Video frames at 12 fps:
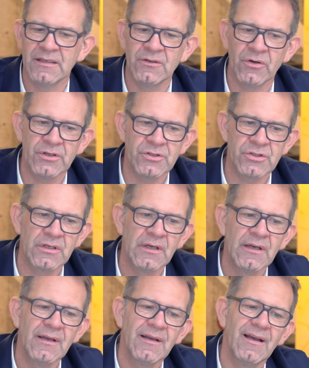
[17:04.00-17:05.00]
in Deutsch.
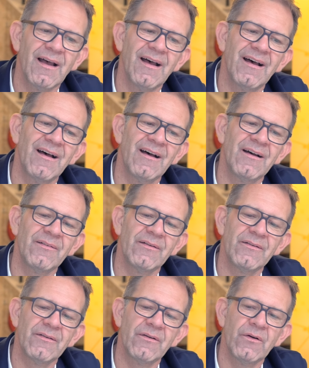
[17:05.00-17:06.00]
Uh,
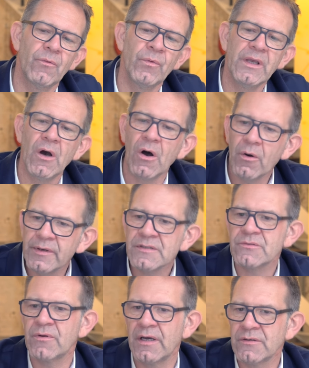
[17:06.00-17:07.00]
we always
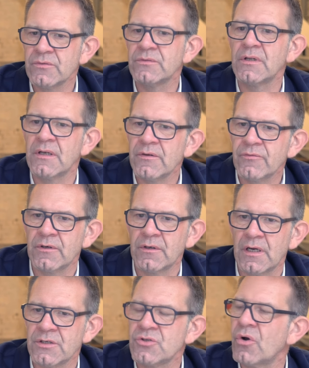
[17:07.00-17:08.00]
try to deliver
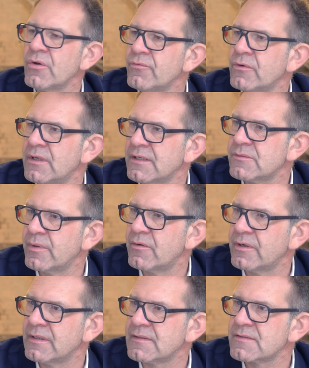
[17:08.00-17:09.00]
a joyful
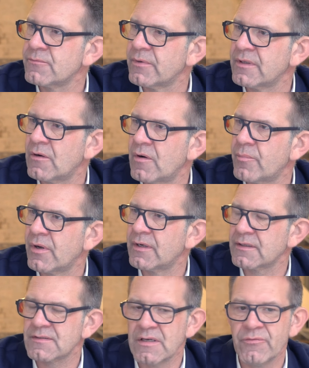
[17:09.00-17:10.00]
experience with our
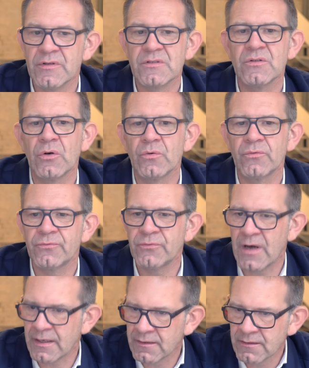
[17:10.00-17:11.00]
products. If it's no
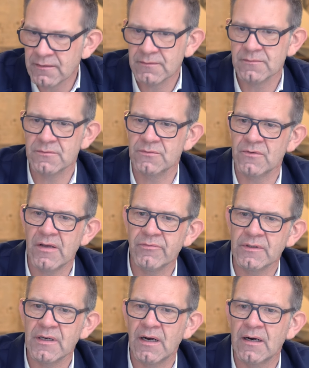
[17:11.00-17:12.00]
fun to drive
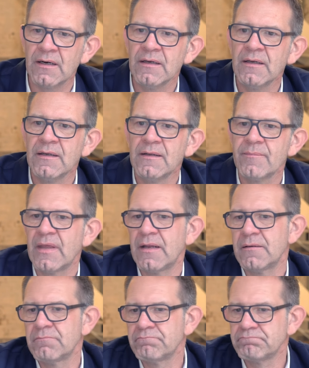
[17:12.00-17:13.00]
a car,
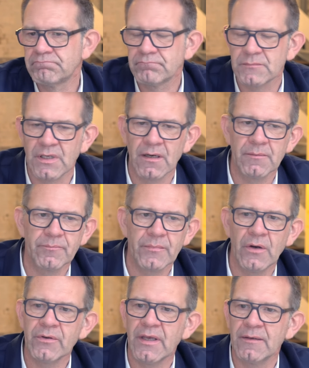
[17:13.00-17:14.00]
then yeah,
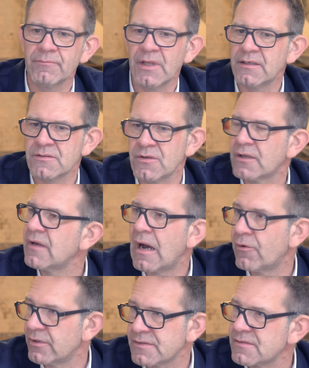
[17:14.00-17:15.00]
okay, that's not
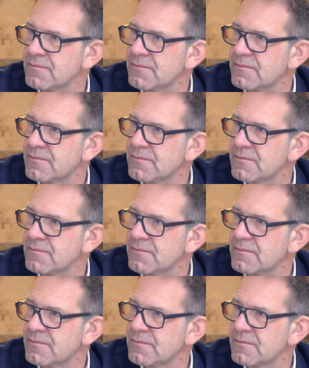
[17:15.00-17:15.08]
ours. It's